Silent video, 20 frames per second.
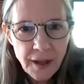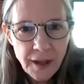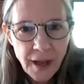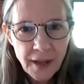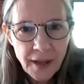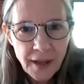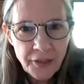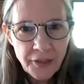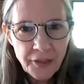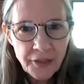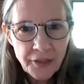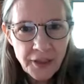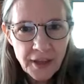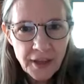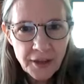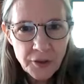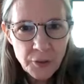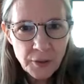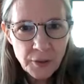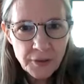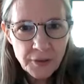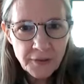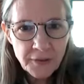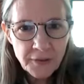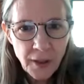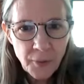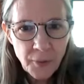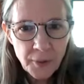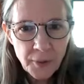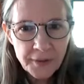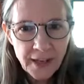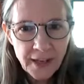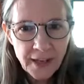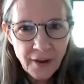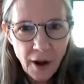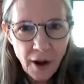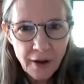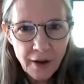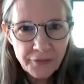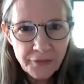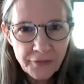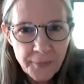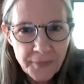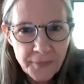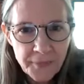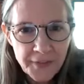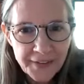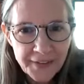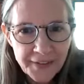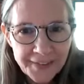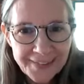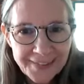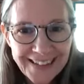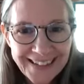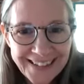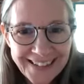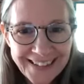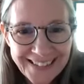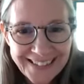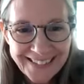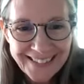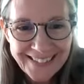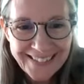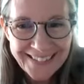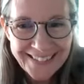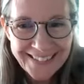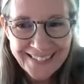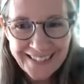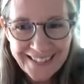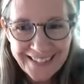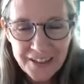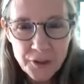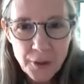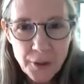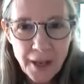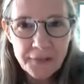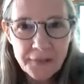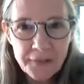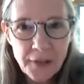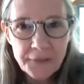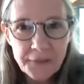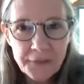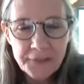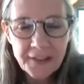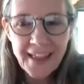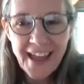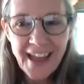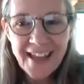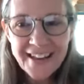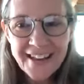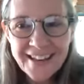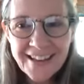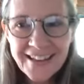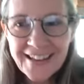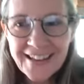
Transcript: I think you can tell what they are from this. You guys all see that?